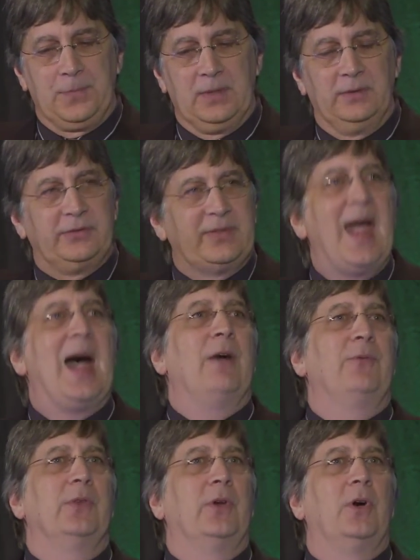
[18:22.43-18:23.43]

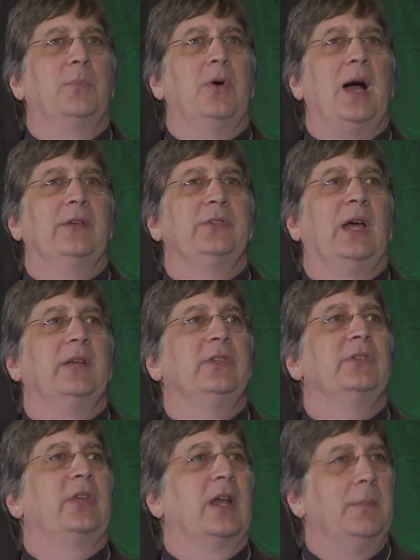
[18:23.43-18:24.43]
staff and the whole process
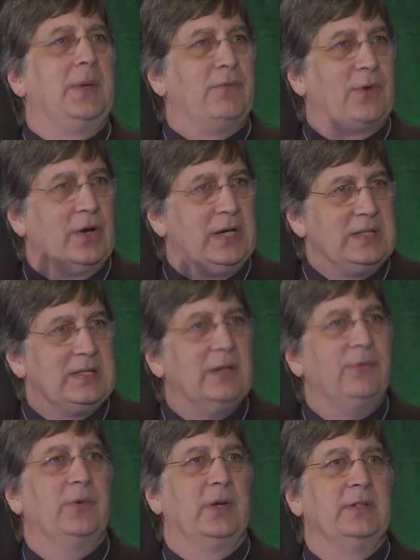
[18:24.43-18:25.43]
is going to be very
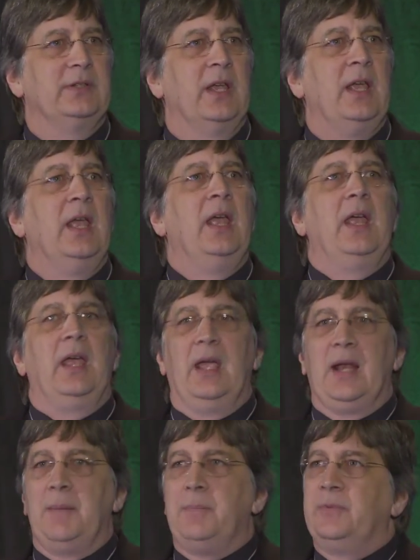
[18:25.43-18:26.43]
different
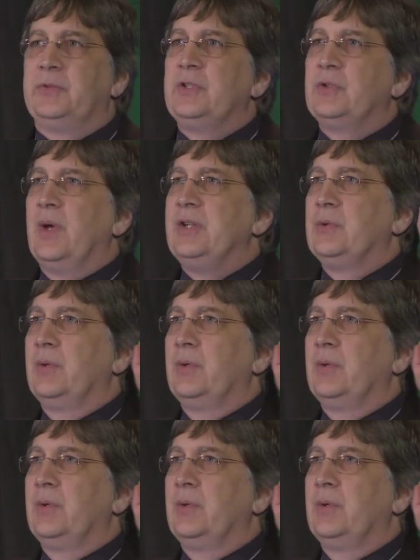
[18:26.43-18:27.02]
in a situation